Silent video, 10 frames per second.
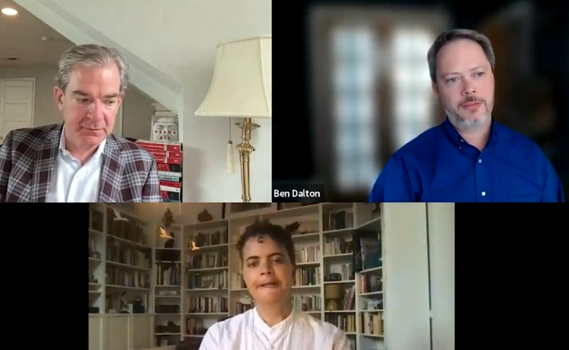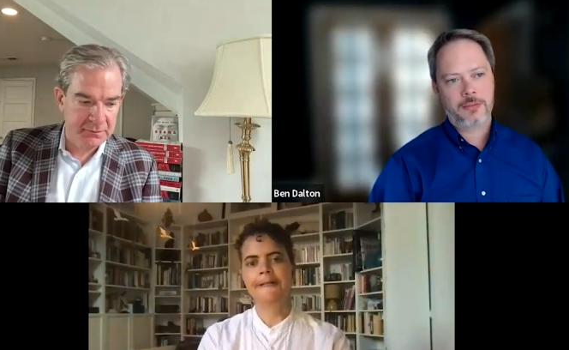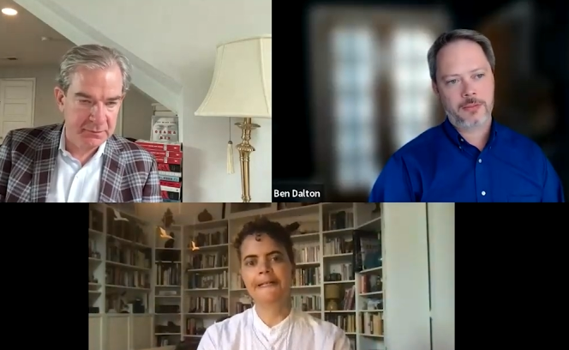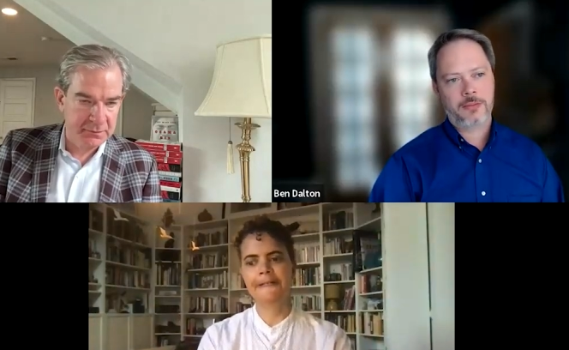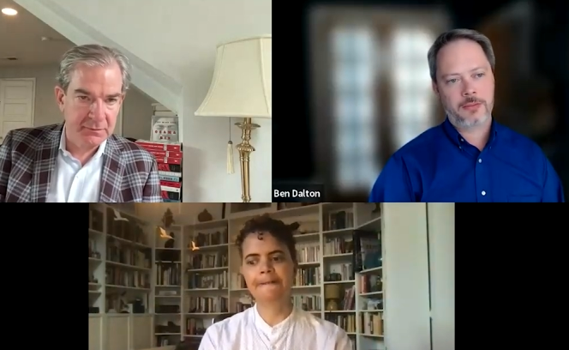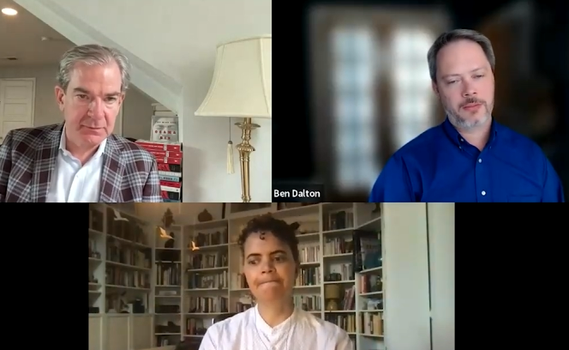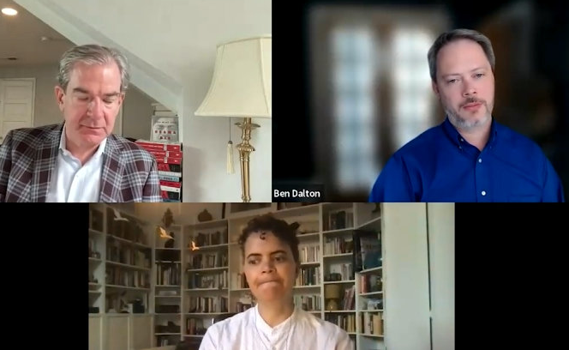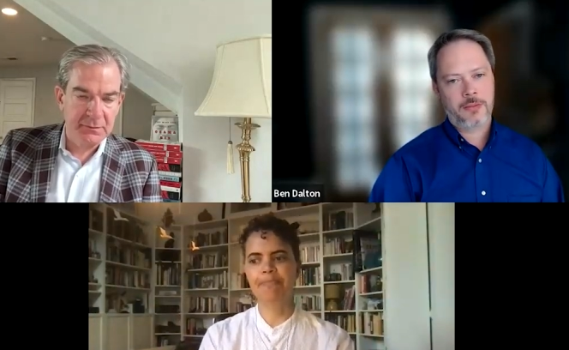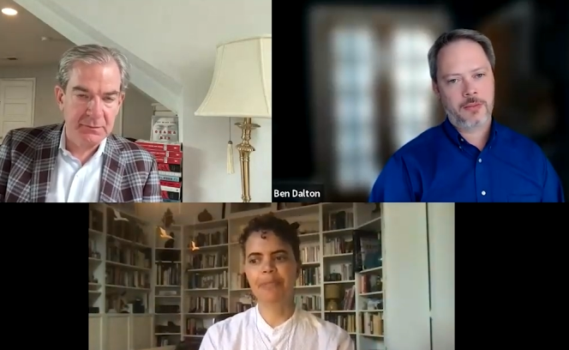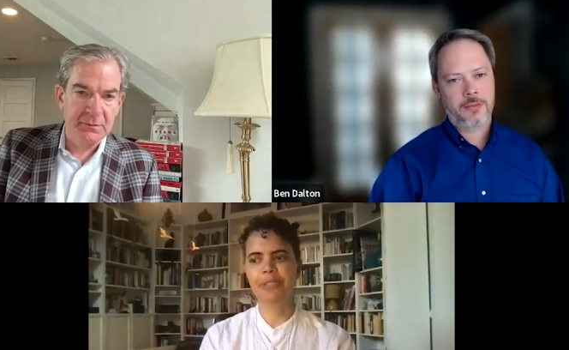
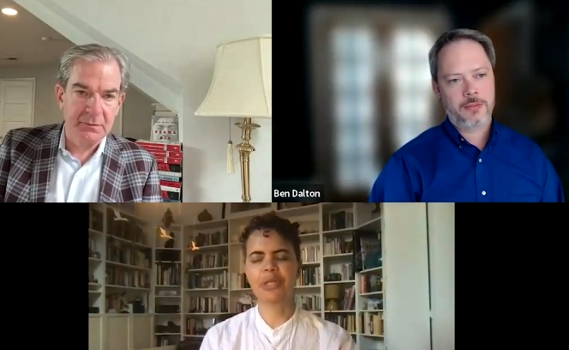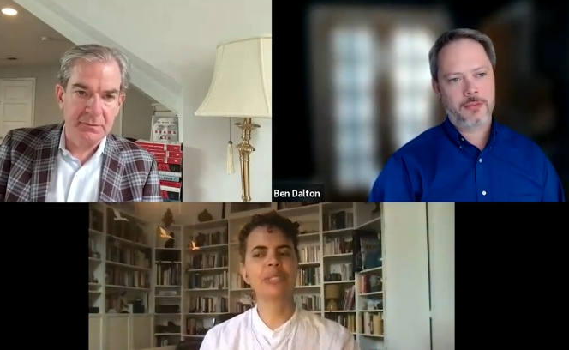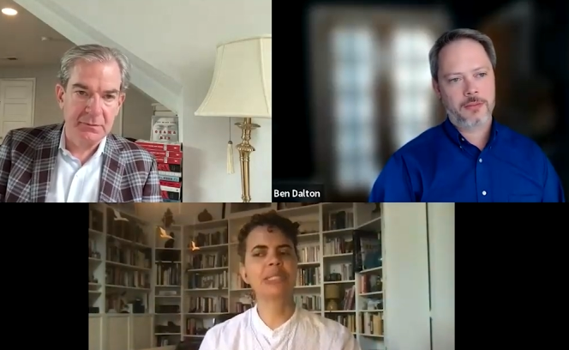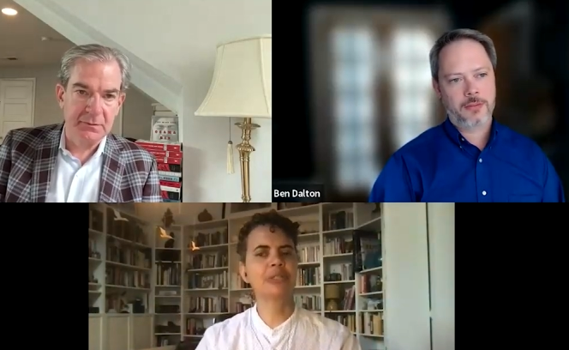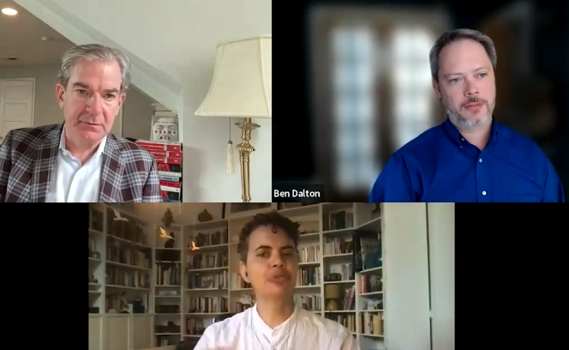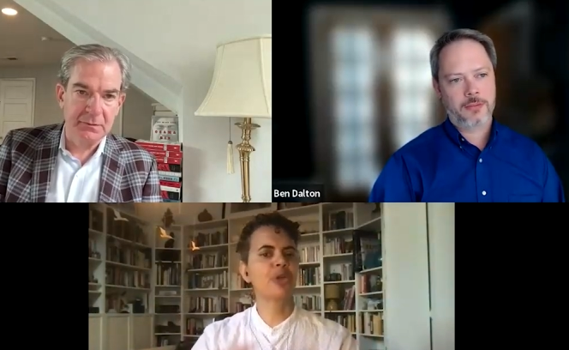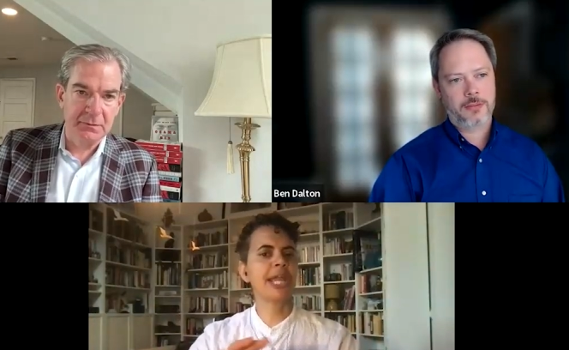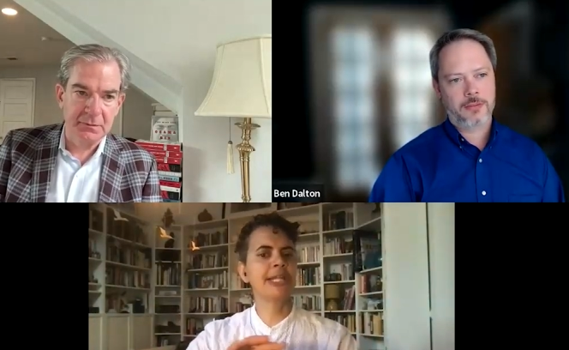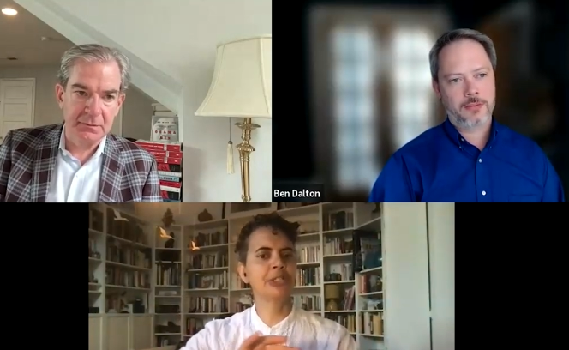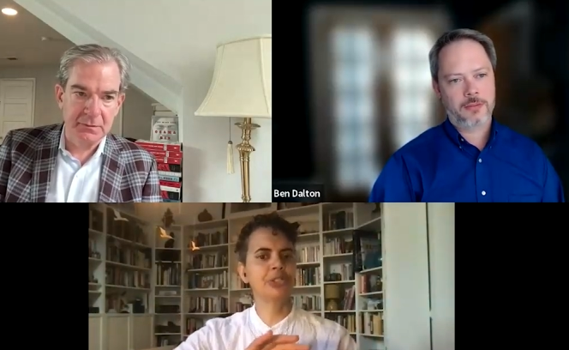Speaker 1: Um, so it's
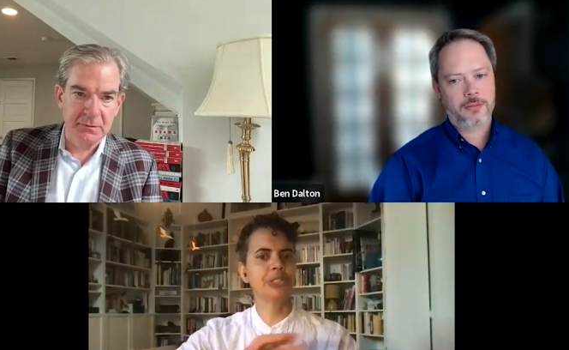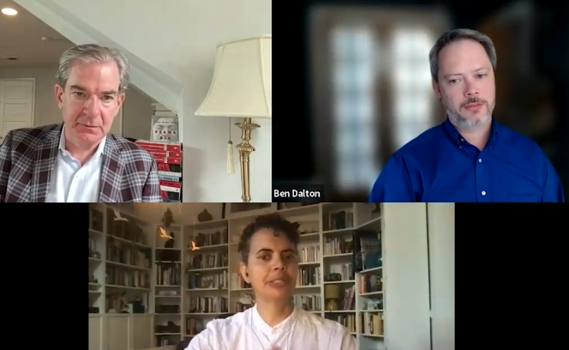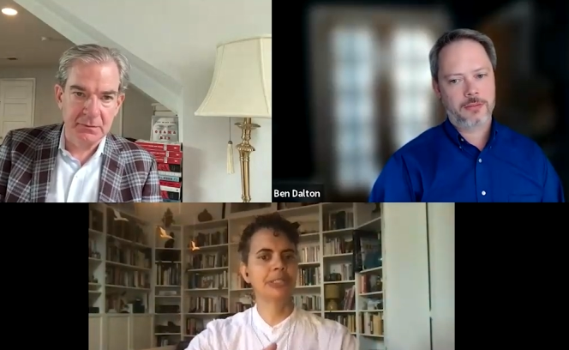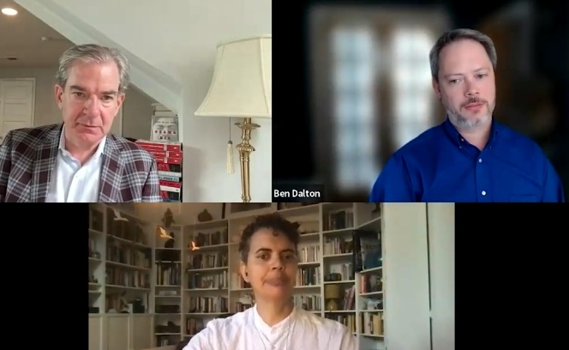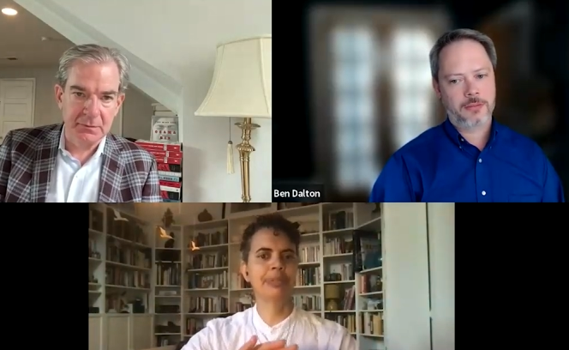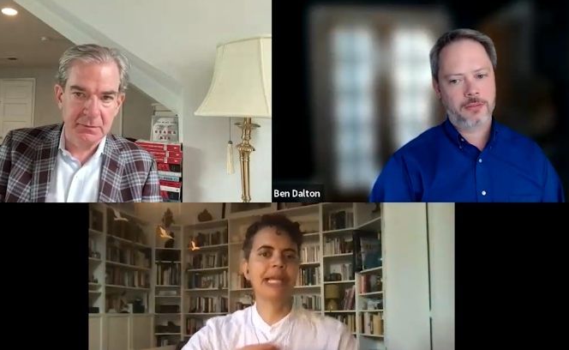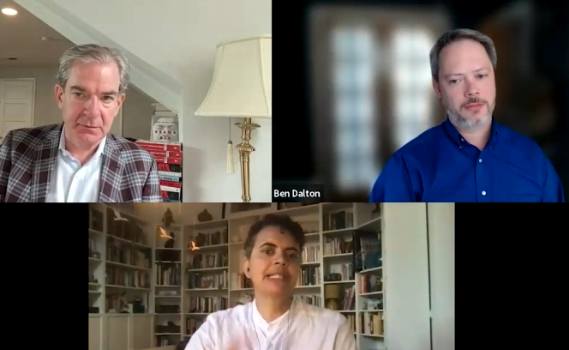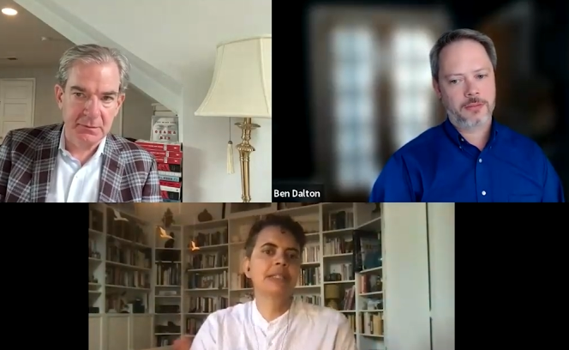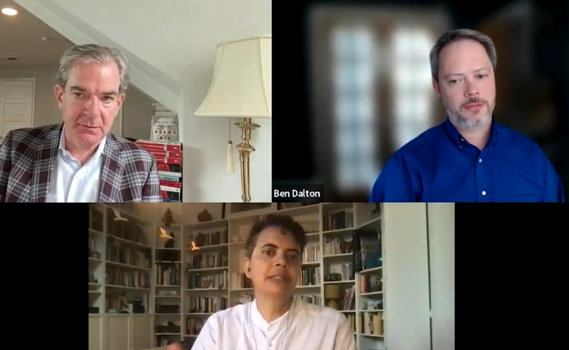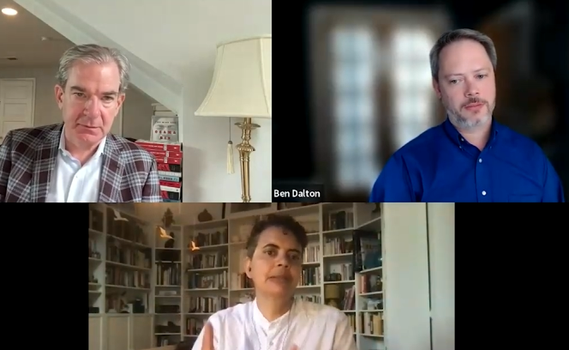strange, but that's